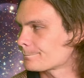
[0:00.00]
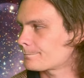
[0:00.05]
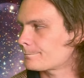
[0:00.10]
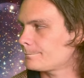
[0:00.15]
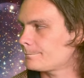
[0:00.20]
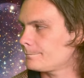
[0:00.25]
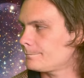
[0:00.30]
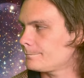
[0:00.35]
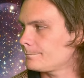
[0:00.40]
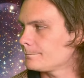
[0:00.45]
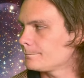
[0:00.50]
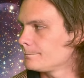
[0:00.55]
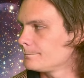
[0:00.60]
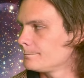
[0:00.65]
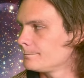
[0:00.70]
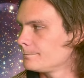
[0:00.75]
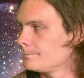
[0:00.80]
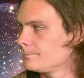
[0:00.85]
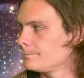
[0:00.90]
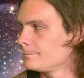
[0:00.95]

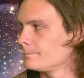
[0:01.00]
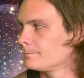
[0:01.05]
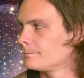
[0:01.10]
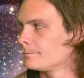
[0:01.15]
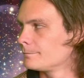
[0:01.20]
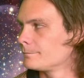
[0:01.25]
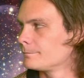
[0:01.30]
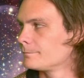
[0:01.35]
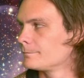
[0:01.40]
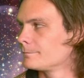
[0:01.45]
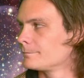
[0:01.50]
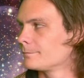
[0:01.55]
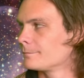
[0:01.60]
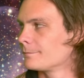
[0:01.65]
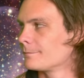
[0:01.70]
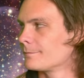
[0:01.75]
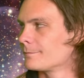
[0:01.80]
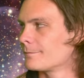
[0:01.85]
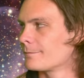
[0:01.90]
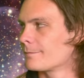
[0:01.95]

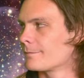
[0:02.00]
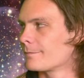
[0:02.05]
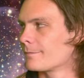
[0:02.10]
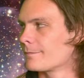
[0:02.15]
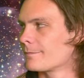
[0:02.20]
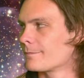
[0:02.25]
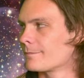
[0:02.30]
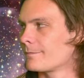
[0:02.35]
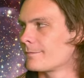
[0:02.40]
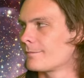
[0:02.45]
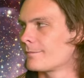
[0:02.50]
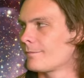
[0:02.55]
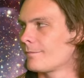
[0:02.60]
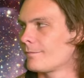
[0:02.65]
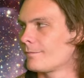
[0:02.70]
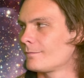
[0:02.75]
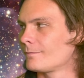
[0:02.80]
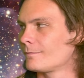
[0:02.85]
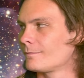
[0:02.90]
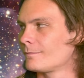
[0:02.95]

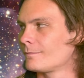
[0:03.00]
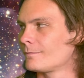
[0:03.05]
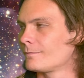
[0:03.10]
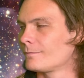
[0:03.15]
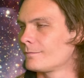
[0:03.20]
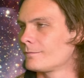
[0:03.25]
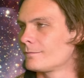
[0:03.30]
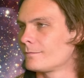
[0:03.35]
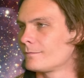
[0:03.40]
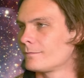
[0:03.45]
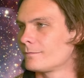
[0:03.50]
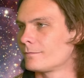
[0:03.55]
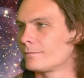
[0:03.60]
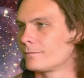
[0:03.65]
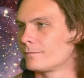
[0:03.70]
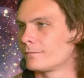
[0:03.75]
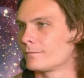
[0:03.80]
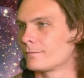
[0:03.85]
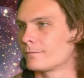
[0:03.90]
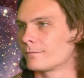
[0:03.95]

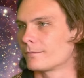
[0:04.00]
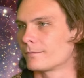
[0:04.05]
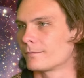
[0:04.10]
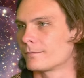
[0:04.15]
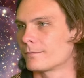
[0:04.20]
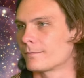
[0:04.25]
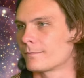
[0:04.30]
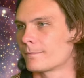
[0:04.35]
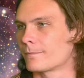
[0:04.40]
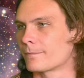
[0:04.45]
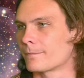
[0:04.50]
This person isn't speaking.